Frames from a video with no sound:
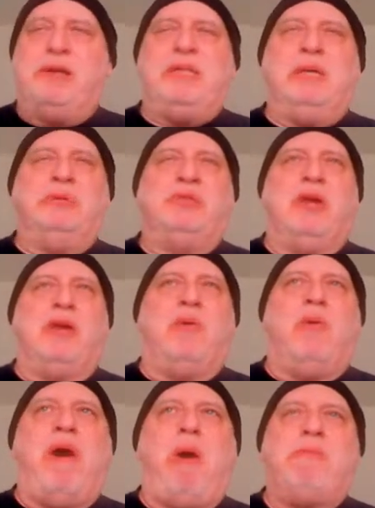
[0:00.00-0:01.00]
I was like,
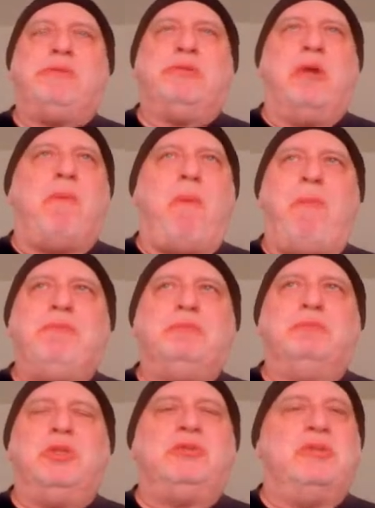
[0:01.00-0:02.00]
wow, so
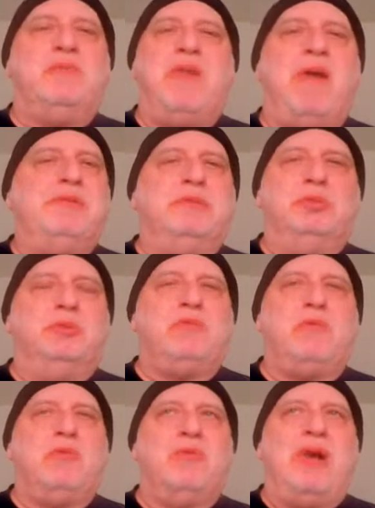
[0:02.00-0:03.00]
Booker never
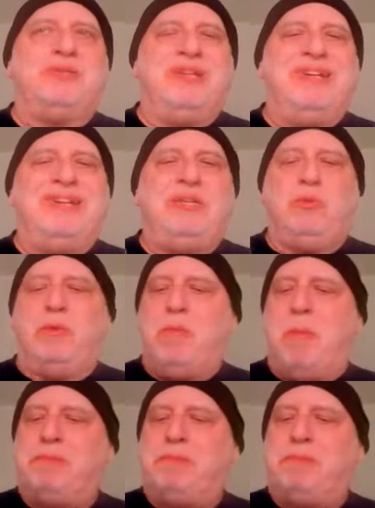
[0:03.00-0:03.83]
do that to anyone.